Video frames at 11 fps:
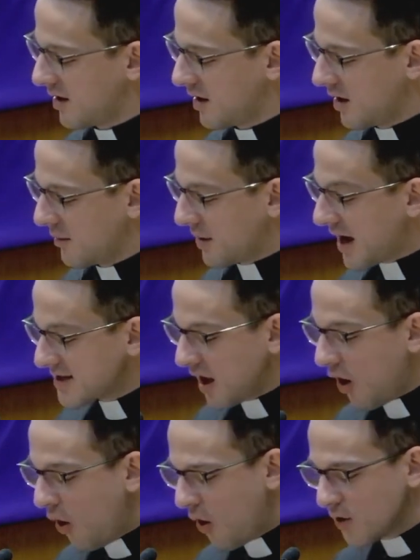Because the
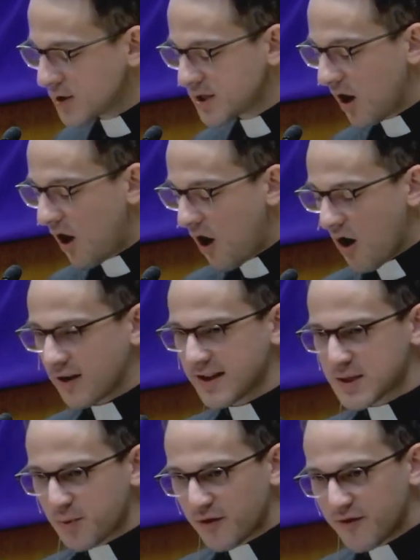whole song, this
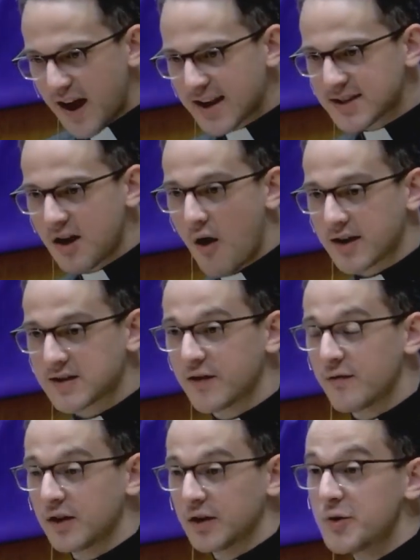prophetic song, is full of
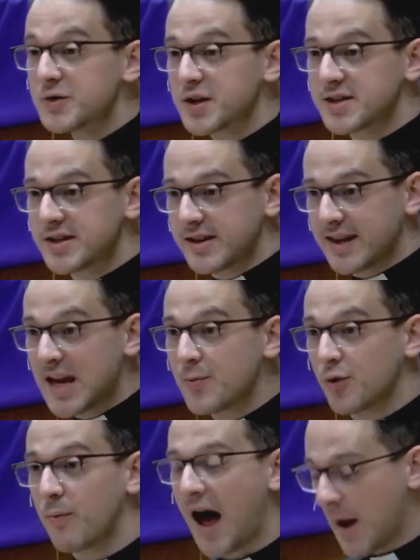allusions to the Hebrew
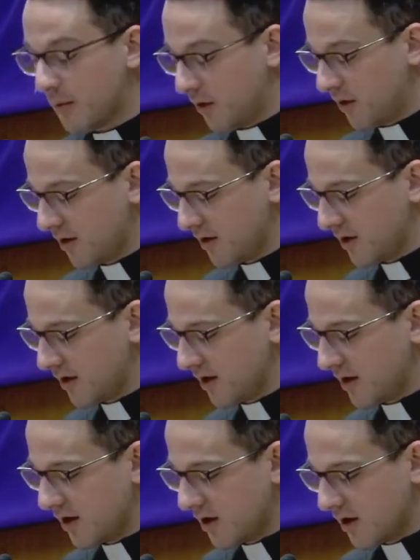Bible,
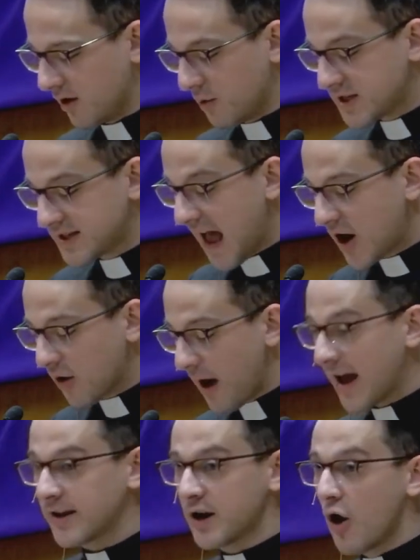which
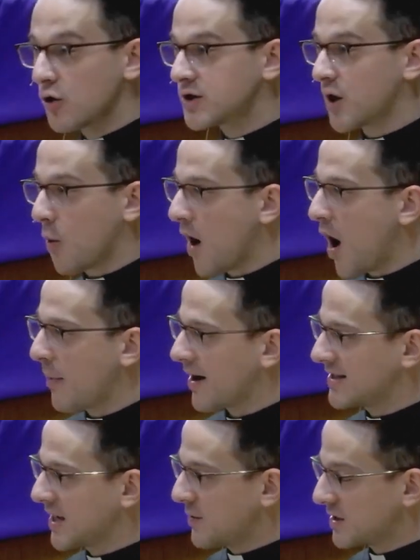Zechariah knows so well because
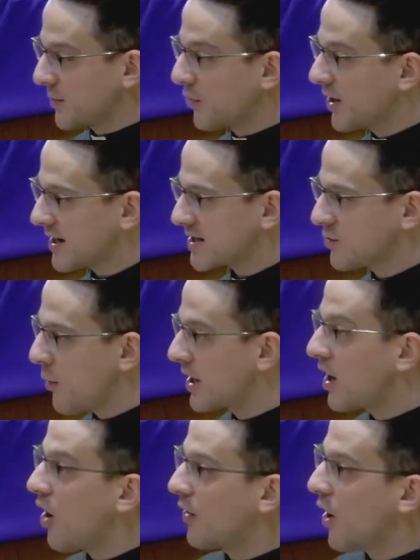he was a priest, what we
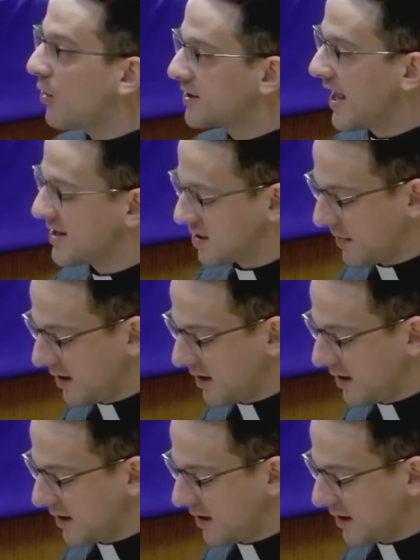call the Old Testament.